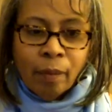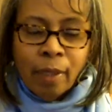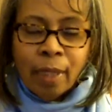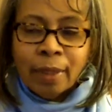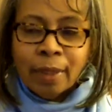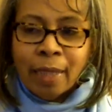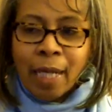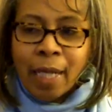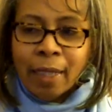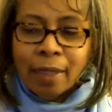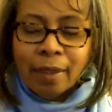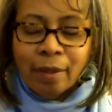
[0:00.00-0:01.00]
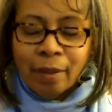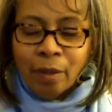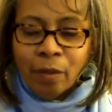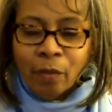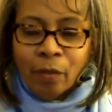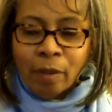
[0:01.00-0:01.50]
Let's not,
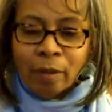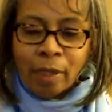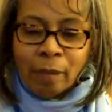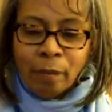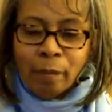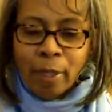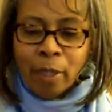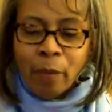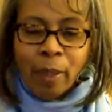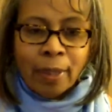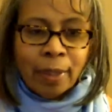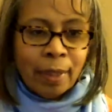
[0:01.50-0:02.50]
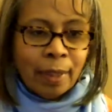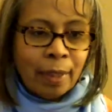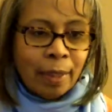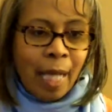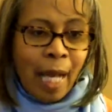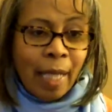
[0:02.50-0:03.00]
in many ways in the
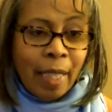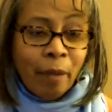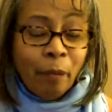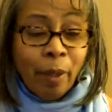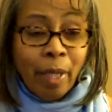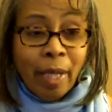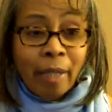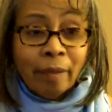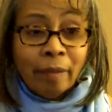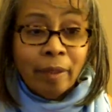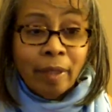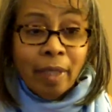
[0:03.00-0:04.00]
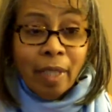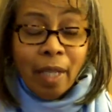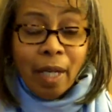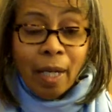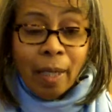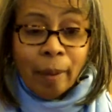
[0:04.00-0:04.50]
society, we have
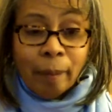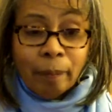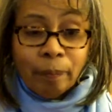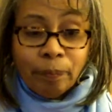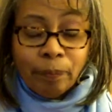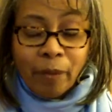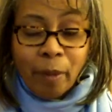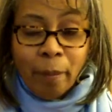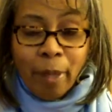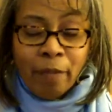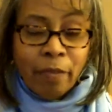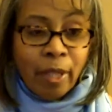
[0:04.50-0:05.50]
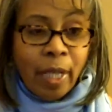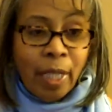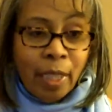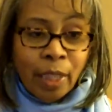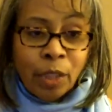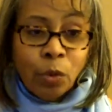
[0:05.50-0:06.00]

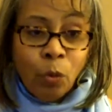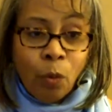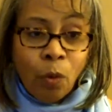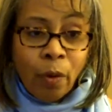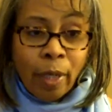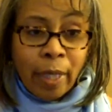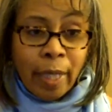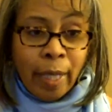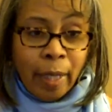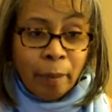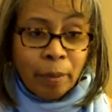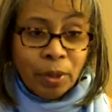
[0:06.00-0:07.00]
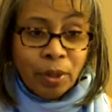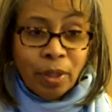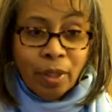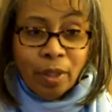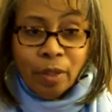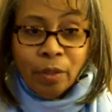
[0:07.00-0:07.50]
bifurcated into warring camps.
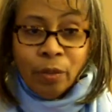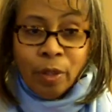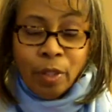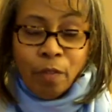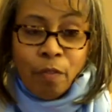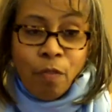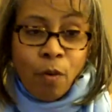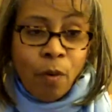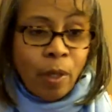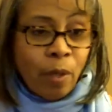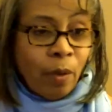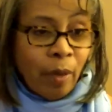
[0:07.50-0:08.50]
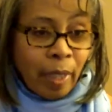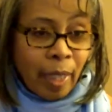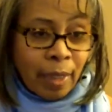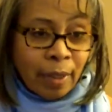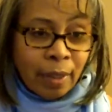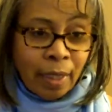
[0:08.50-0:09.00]
You're either for it or
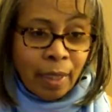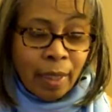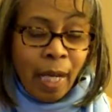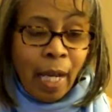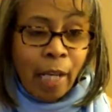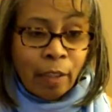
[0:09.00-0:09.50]
against it, and I